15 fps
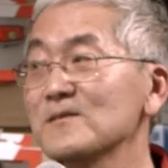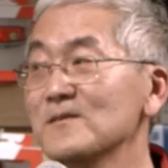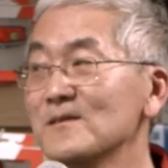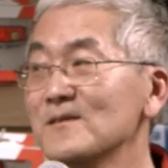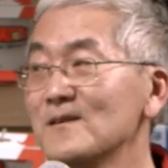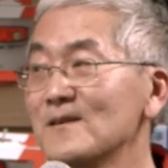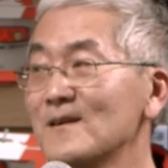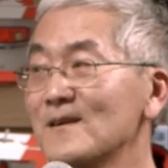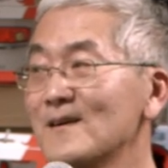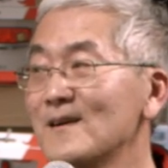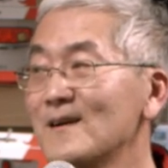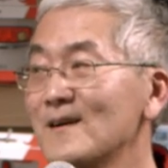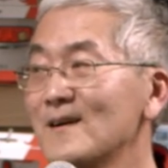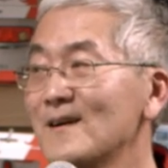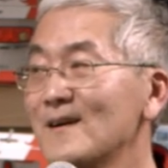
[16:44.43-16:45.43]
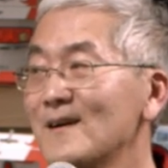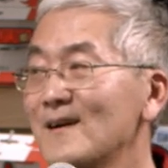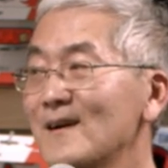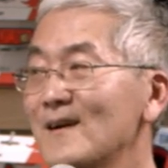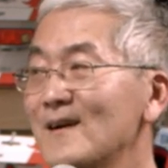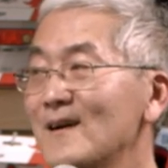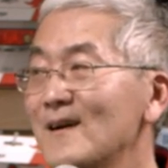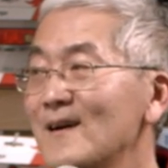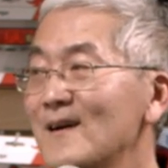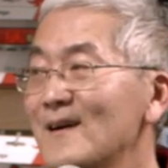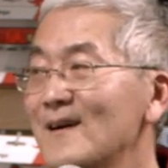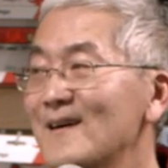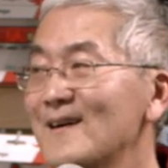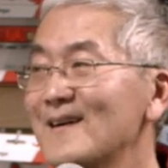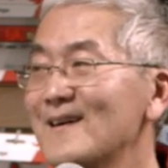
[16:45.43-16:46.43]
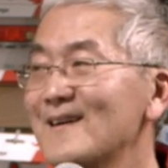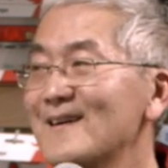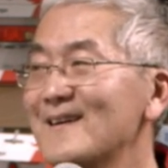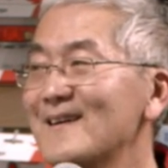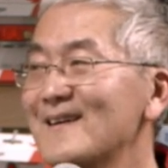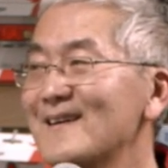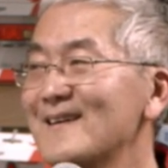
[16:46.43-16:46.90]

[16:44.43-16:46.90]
Or a tube, just a tube.